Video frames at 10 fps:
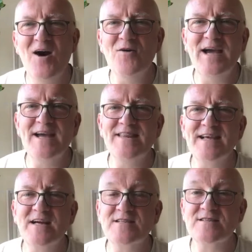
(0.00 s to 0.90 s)
Okay, I
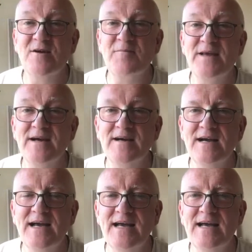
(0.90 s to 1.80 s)
think I'll stop there.
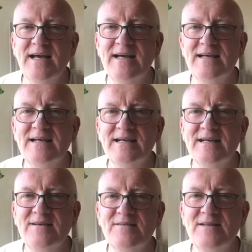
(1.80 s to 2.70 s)

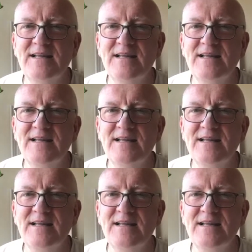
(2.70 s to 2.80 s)
A